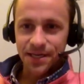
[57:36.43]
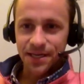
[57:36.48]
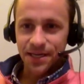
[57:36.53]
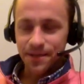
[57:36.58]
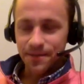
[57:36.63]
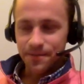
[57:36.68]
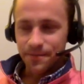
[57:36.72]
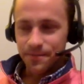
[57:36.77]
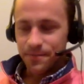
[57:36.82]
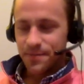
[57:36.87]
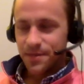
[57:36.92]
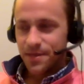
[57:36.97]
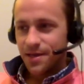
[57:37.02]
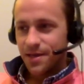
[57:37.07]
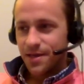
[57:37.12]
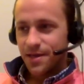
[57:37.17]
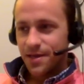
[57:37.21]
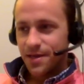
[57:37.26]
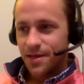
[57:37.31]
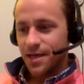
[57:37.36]
Um,
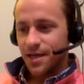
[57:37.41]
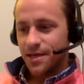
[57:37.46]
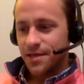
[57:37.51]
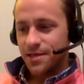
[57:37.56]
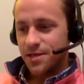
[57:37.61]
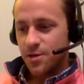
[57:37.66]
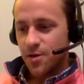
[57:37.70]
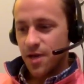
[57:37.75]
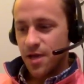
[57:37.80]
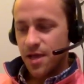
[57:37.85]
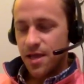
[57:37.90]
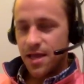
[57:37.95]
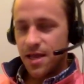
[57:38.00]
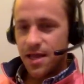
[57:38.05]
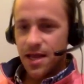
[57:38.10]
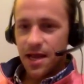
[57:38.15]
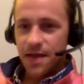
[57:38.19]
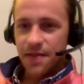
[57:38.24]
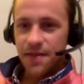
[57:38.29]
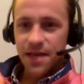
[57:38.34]
and, you know, it,
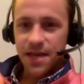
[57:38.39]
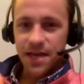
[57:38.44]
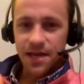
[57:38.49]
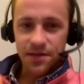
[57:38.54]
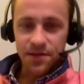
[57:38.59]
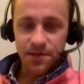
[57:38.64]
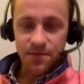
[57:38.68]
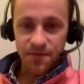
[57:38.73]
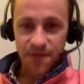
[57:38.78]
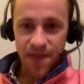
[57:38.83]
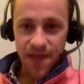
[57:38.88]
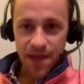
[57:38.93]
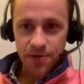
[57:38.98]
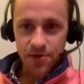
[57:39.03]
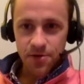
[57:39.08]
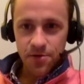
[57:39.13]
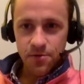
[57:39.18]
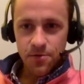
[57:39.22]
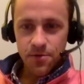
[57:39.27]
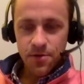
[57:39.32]
it, I think it has some value.